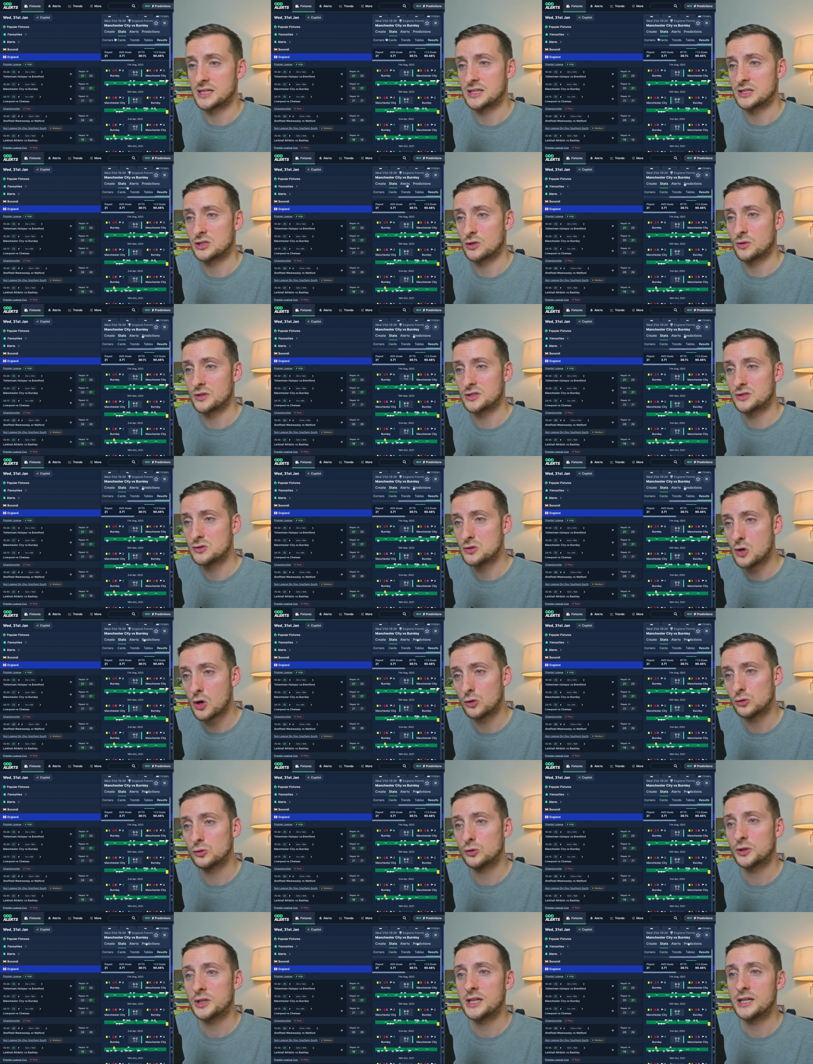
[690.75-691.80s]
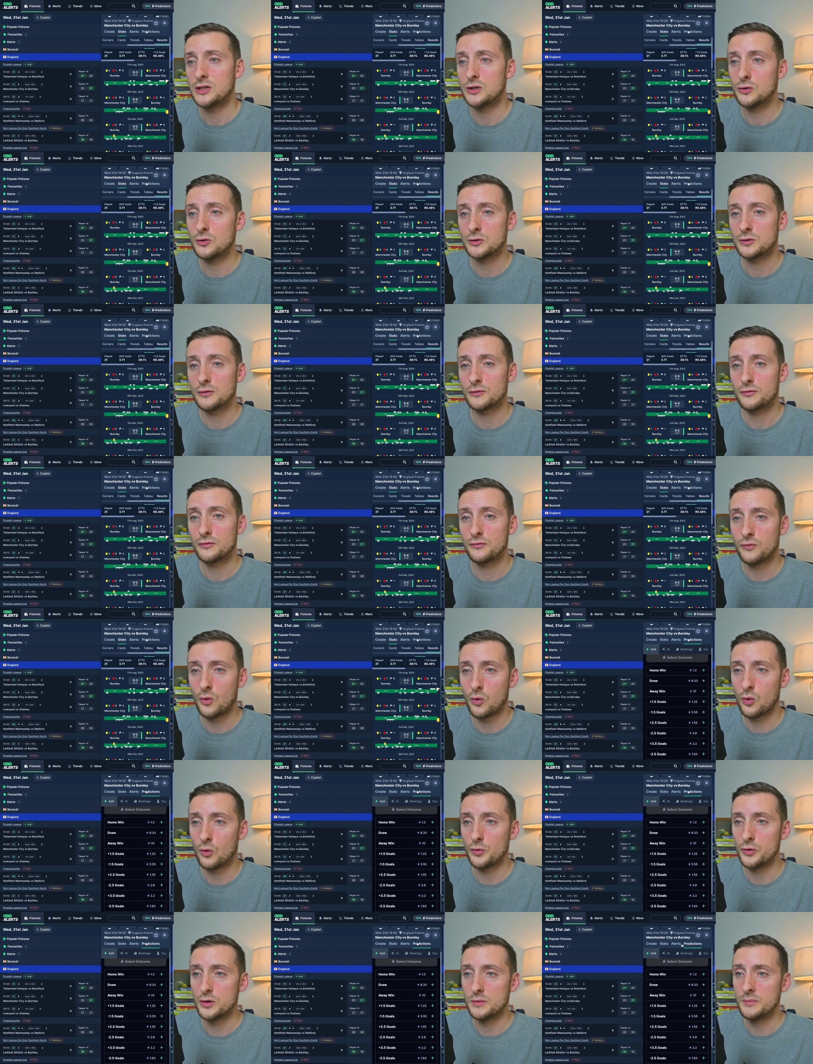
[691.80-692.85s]
So it's not looking good
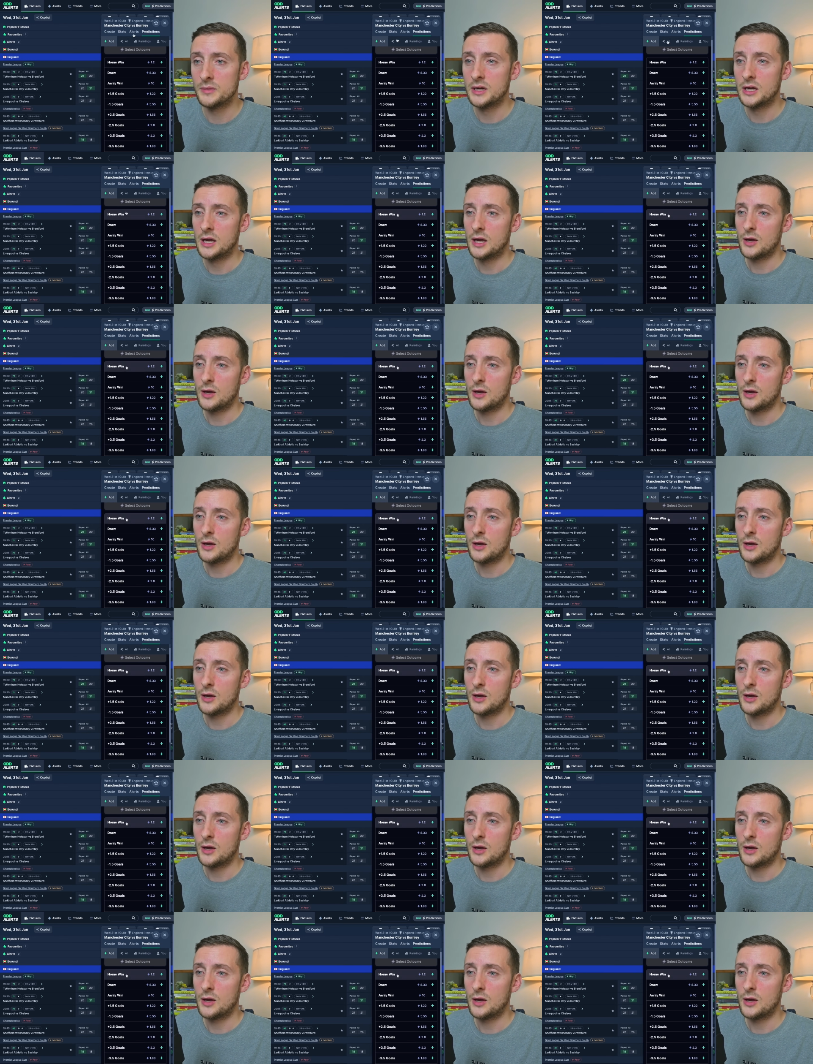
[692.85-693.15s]
for them.